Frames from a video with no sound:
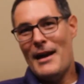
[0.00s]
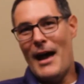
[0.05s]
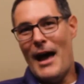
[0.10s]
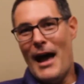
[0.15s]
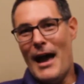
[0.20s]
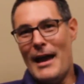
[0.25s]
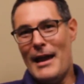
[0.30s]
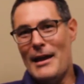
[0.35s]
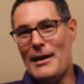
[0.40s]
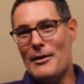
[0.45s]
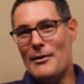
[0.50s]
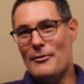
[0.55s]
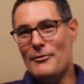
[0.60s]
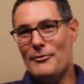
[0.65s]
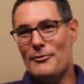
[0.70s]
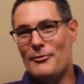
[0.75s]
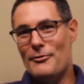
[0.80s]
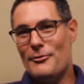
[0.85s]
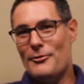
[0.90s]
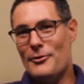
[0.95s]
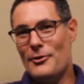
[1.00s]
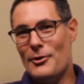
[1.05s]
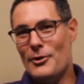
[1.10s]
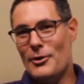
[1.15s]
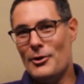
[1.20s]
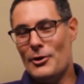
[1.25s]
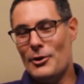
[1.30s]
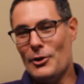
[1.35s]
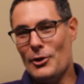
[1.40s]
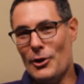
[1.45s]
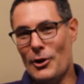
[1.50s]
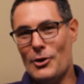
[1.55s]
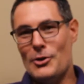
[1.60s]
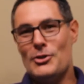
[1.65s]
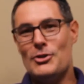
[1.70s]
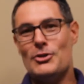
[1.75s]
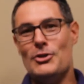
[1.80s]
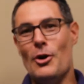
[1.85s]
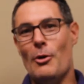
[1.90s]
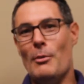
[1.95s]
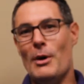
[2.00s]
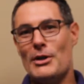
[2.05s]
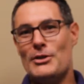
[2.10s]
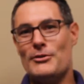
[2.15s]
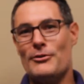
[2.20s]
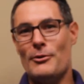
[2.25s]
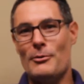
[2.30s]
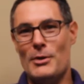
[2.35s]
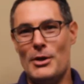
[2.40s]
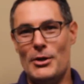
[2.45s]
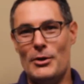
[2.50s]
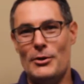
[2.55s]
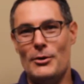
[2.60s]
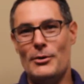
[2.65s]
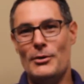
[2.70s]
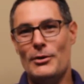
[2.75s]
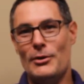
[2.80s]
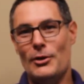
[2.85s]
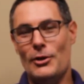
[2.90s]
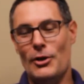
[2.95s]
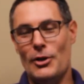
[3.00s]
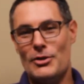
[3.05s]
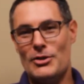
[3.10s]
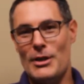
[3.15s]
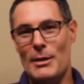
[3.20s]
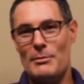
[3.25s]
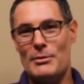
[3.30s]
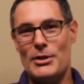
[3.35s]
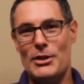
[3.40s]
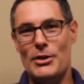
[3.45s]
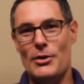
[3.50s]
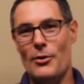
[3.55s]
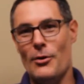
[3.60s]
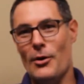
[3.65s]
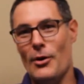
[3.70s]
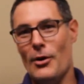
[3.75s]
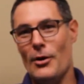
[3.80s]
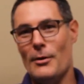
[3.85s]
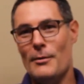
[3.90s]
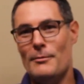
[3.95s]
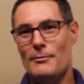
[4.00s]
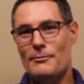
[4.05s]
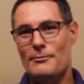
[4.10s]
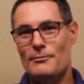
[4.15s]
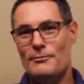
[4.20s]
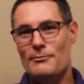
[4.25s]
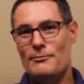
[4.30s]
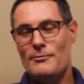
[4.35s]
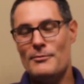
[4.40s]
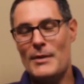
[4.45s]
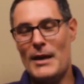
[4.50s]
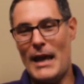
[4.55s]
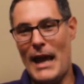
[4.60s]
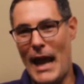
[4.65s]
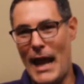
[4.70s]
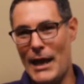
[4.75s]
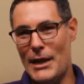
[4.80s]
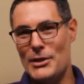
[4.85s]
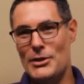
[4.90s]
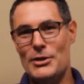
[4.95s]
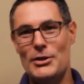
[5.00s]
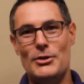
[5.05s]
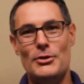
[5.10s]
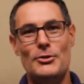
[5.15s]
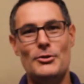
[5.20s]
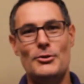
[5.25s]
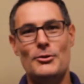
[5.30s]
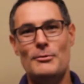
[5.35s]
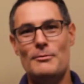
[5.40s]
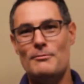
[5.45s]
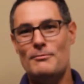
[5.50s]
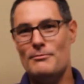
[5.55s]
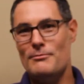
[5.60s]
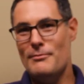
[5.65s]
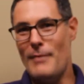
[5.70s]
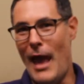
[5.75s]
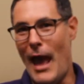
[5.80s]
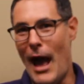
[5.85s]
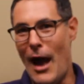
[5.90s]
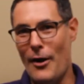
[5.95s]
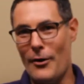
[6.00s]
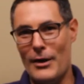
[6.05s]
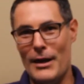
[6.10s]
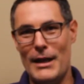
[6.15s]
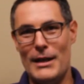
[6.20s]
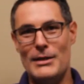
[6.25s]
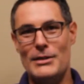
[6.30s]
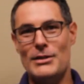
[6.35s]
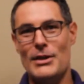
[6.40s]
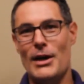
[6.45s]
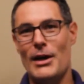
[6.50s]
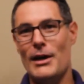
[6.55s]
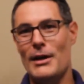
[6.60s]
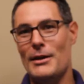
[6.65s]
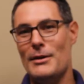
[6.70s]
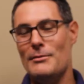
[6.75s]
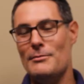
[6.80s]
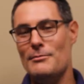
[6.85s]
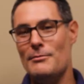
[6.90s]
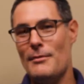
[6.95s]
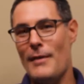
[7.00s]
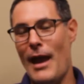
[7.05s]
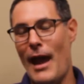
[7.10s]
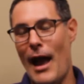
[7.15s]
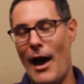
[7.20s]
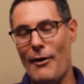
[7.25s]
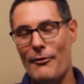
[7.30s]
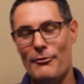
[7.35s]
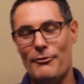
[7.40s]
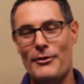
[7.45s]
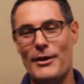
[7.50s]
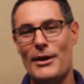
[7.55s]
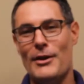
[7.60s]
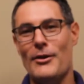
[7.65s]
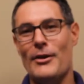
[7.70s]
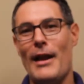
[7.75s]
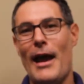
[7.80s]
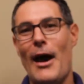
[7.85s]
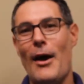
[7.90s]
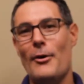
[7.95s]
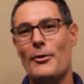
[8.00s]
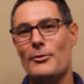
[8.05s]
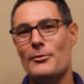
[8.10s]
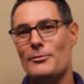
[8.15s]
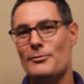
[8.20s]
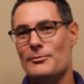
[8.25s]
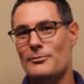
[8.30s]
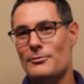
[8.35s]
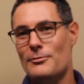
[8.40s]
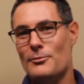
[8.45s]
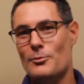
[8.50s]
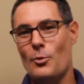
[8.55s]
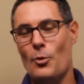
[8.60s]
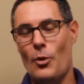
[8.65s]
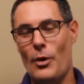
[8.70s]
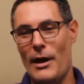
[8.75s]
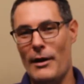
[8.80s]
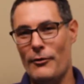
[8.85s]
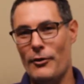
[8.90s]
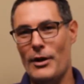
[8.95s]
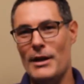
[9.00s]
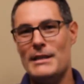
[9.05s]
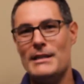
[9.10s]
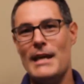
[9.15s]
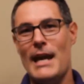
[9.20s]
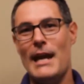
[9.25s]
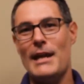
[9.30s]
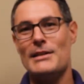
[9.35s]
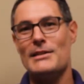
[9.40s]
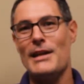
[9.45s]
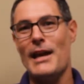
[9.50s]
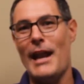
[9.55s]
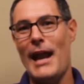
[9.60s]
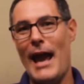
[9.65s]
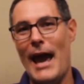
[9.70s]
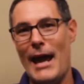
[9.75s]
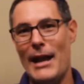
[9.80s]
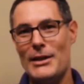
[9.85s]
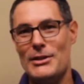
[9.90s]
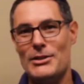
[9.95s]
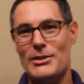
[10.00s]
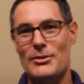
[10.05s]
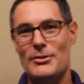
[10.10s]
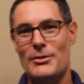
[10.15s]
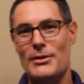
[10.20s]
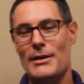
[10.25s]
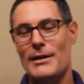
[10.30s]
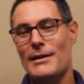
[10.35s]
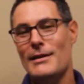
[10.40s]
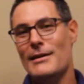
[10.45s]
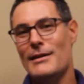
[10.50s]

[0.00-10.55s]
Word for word: I have learned so much from you, looked up to your can do, I'll get it done, I'll figure it out, whatever it takes kind of attitude.